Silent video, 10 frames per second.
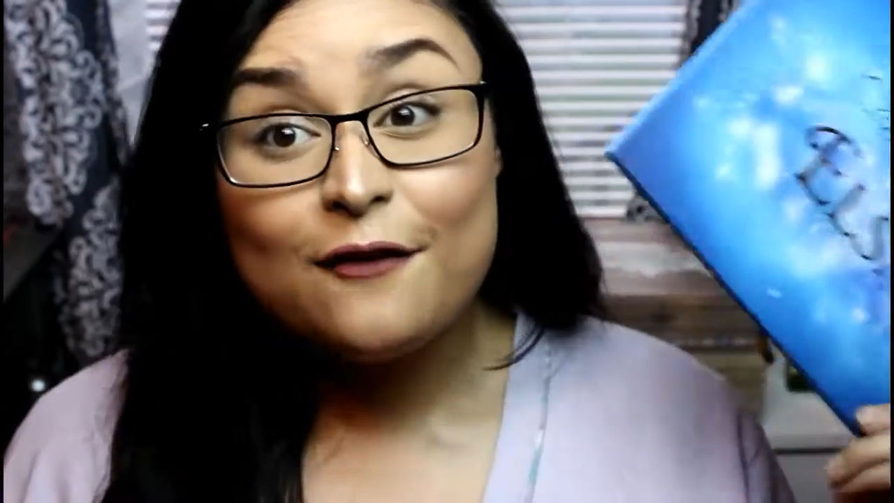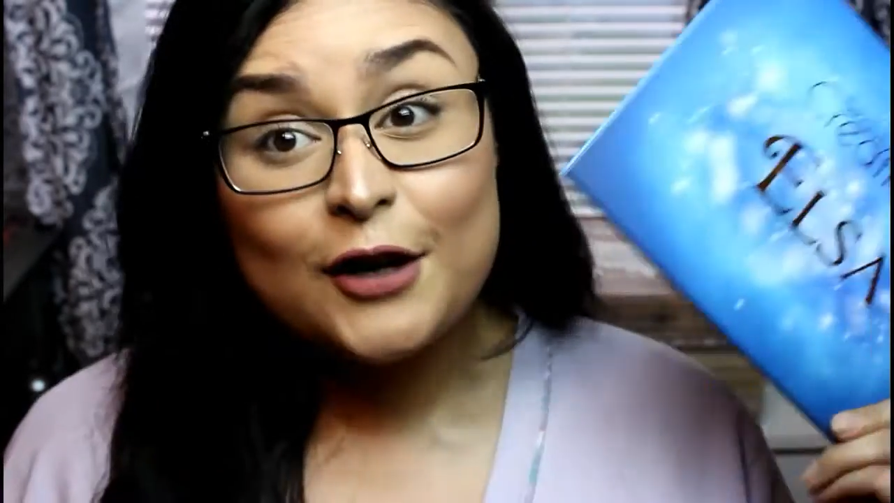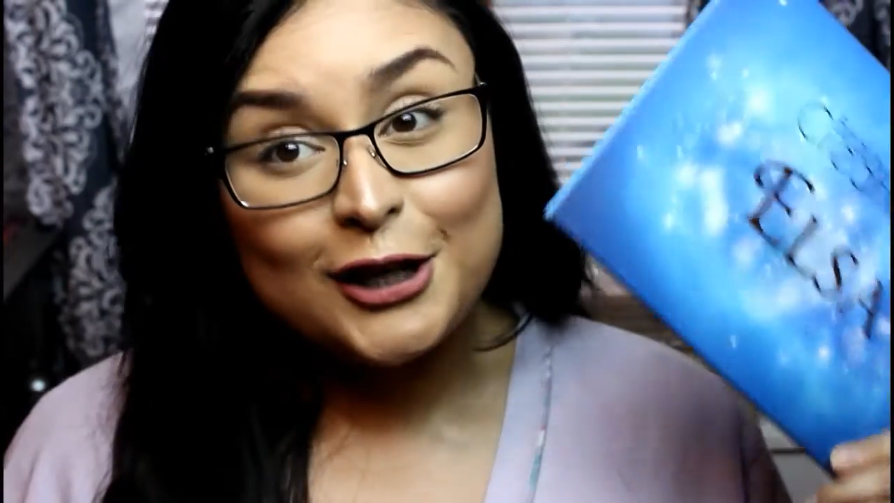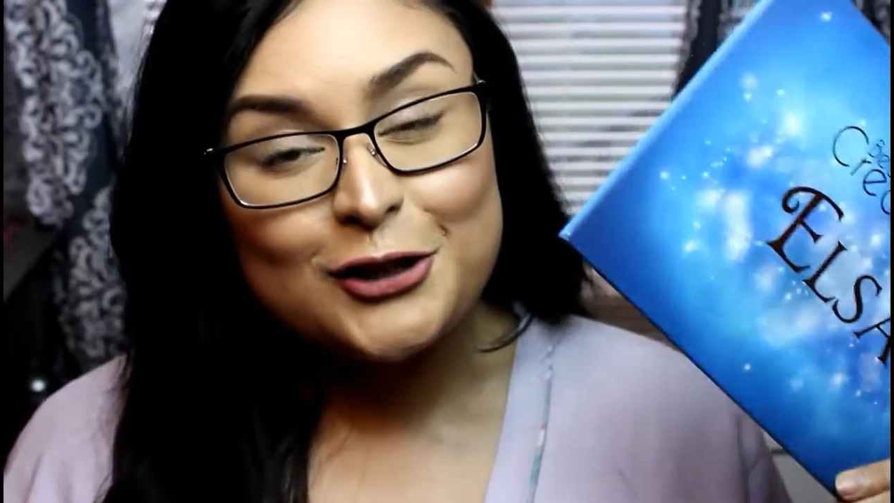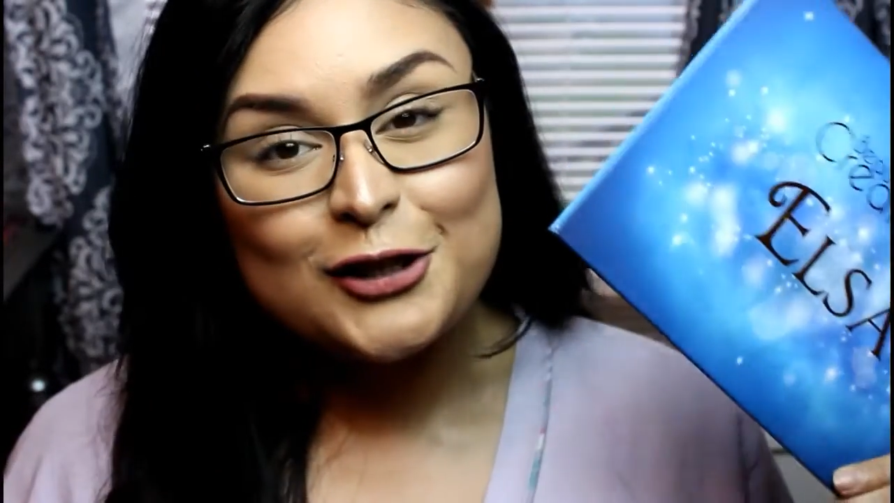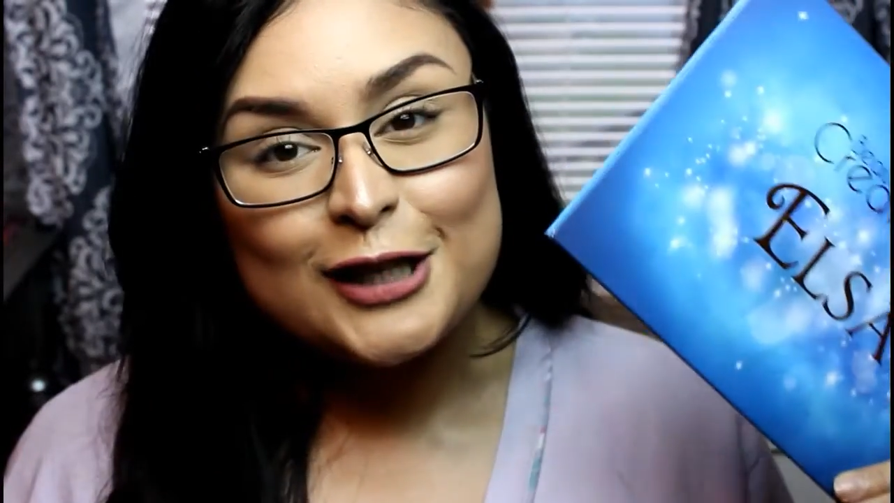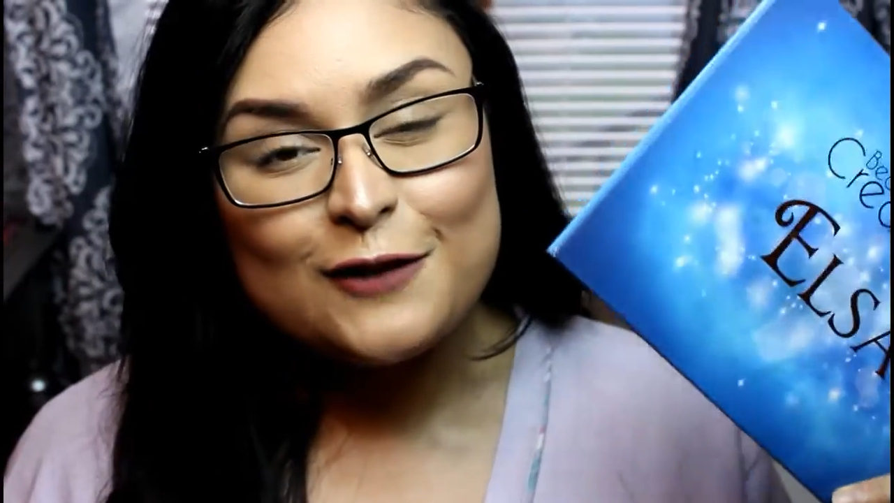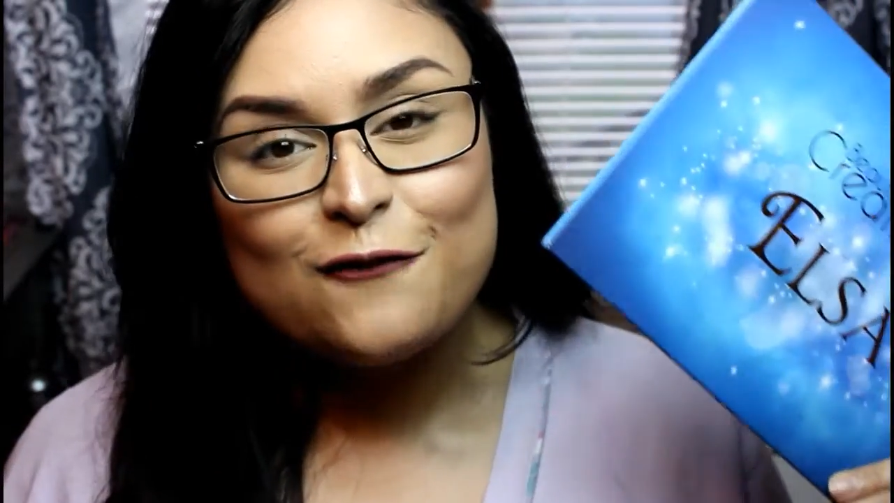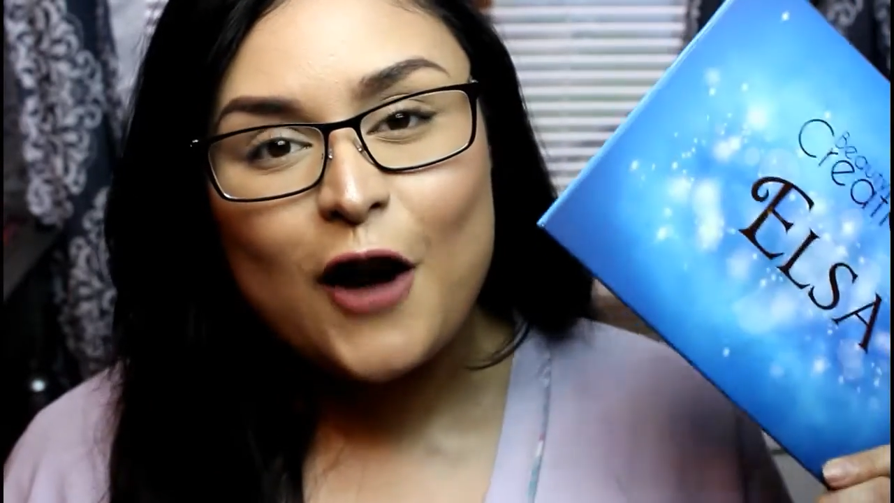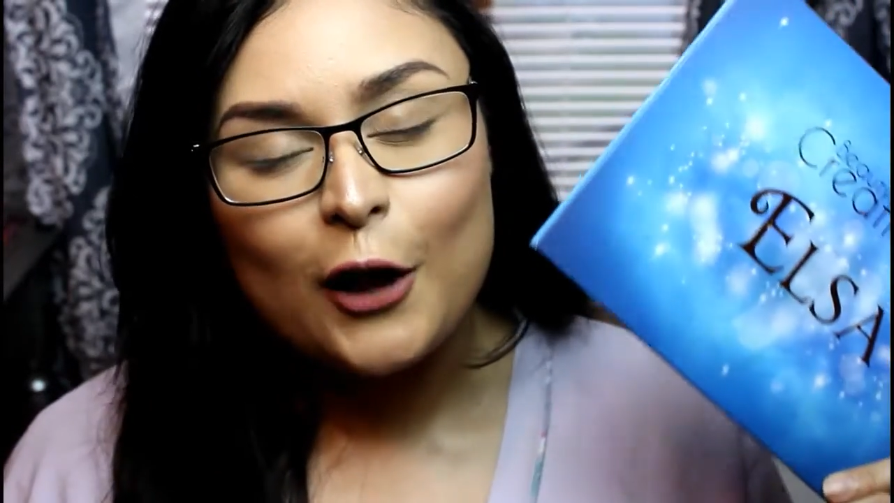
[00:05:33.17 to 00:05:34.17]
you're interested
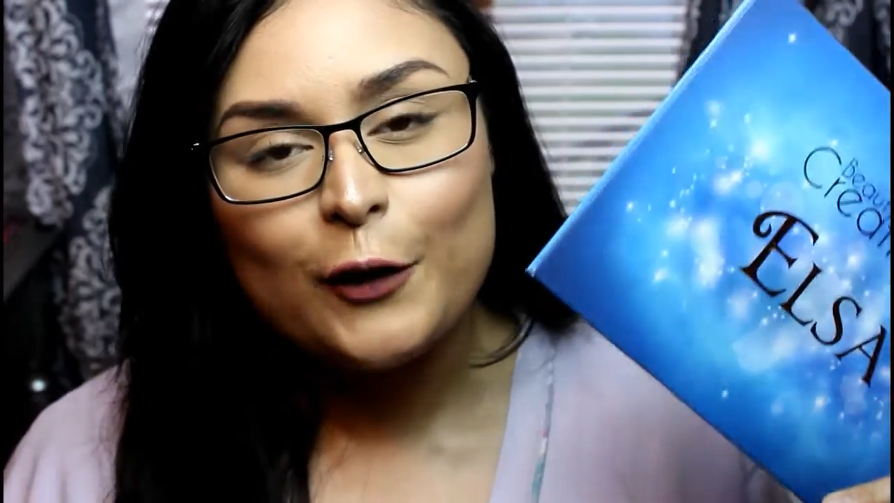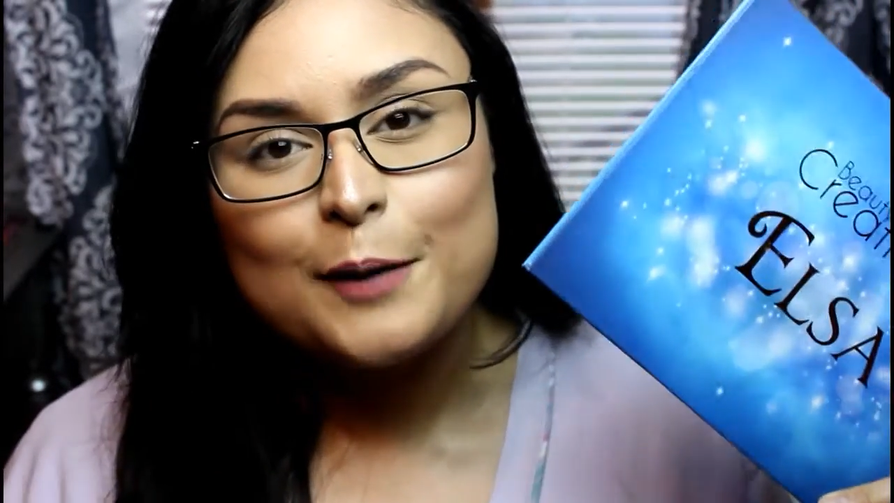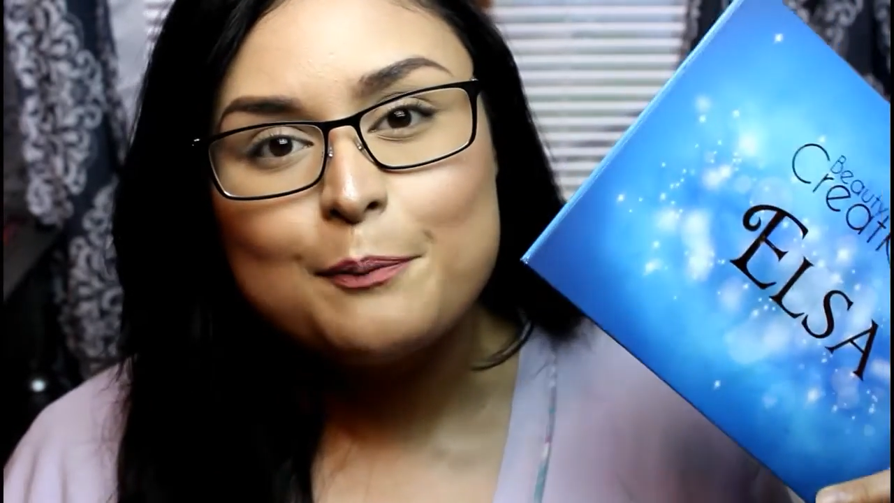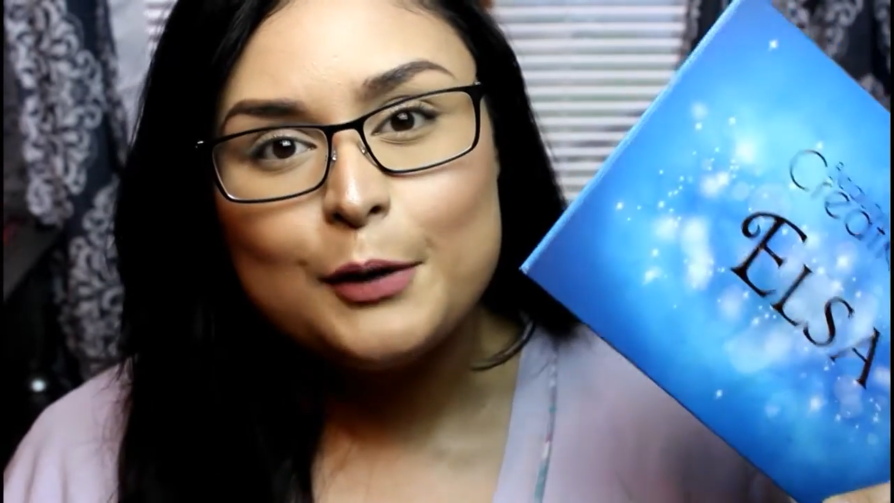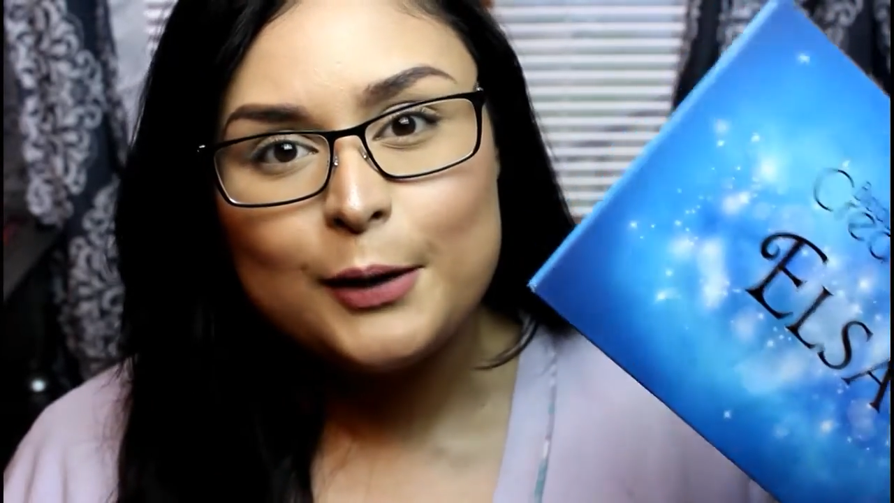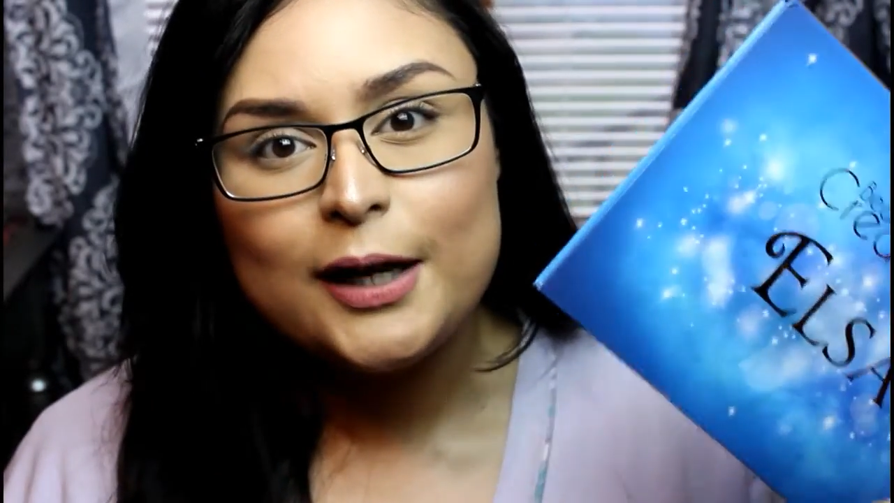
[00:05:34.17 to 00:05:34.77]
in following Beauty